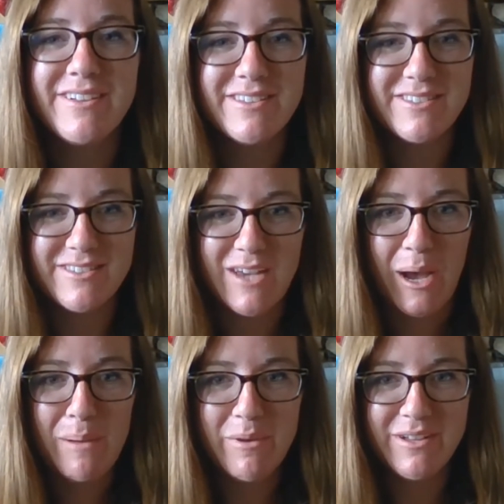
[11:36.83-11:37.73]

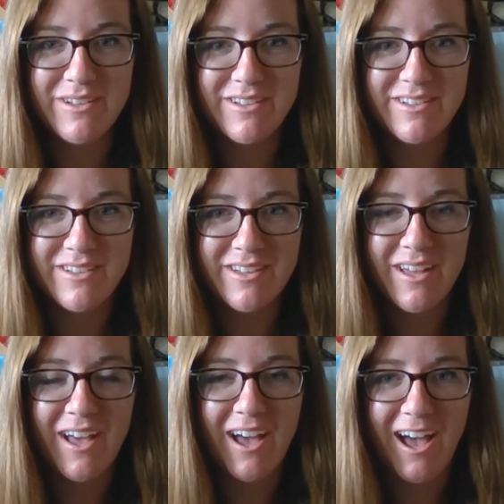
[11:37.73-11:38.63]
Stop.
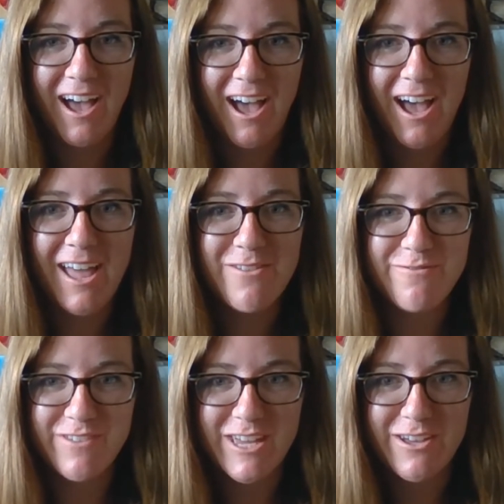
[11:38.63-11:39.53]
I
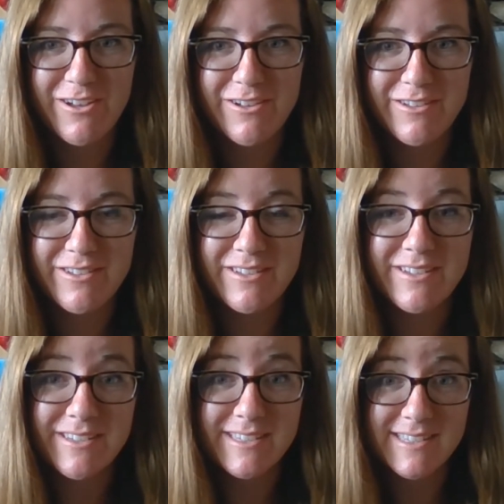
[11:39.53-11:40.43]
feel
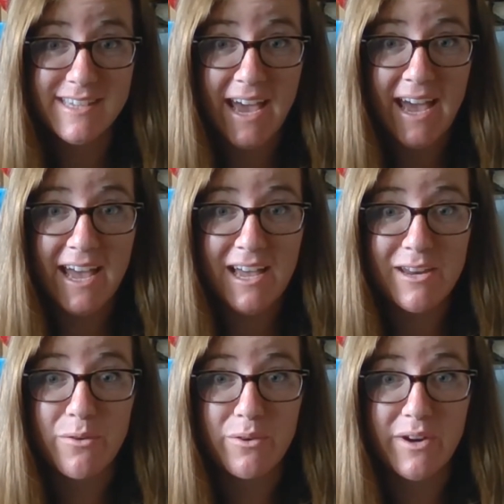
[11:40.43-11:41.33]

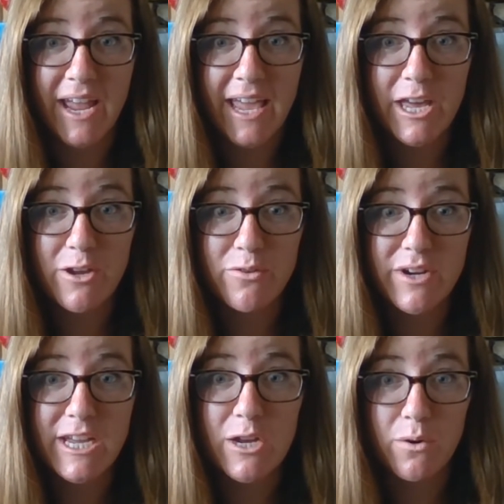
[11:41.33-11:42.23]
sad or
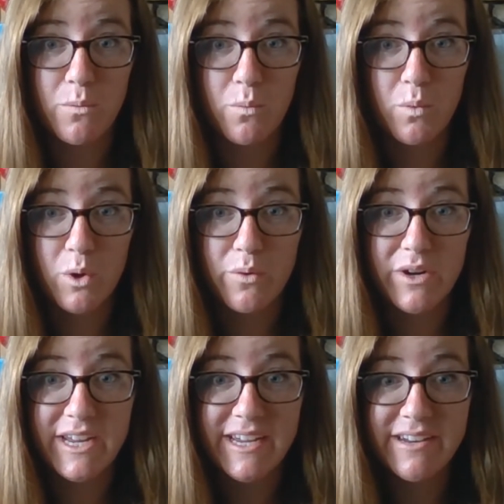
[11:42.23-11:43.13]
angry or
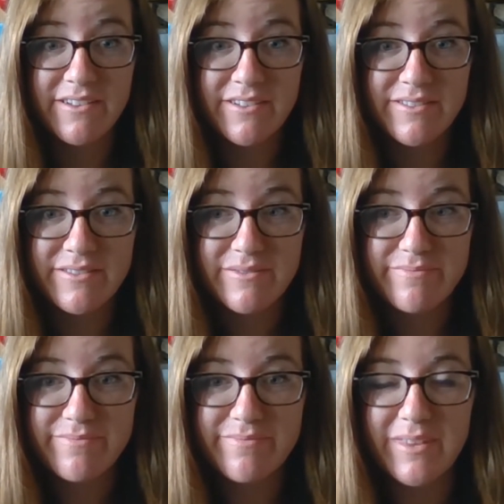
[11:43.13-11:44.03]
worried.
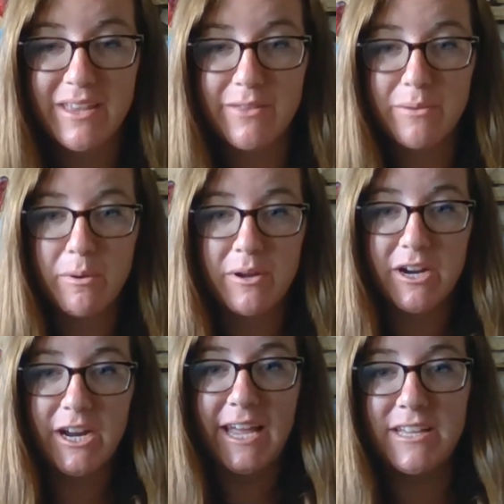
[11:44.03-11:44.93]
So we put our
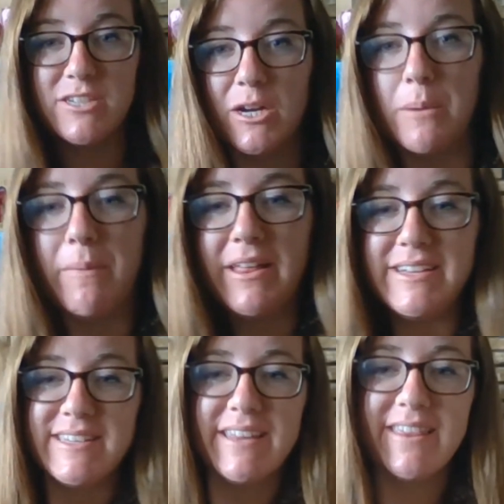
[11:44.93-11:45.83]
hands on our
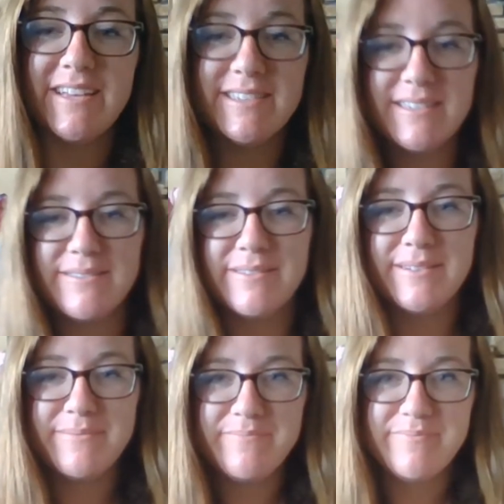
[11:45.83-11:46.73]
bellies like this.
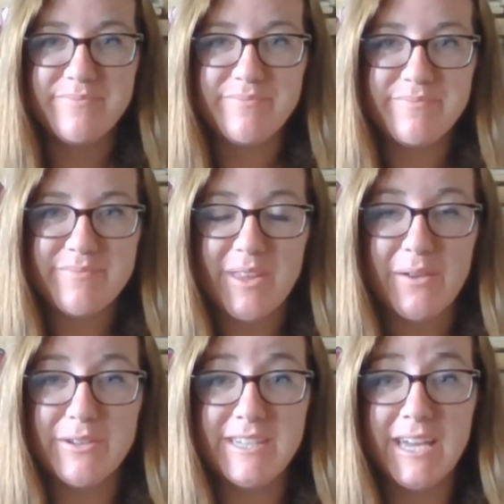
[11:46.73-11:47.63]

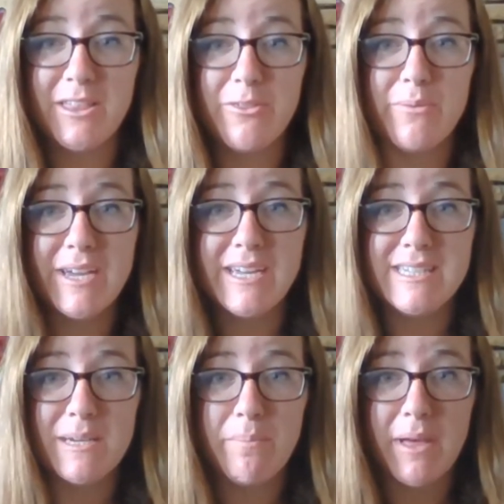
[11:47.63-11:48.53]
And take three
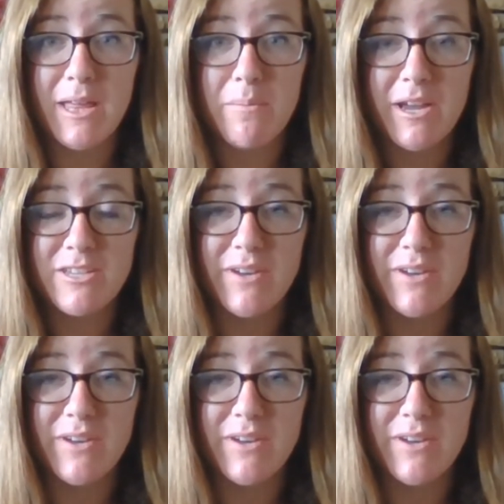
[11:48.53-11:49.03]
deep belly breaths.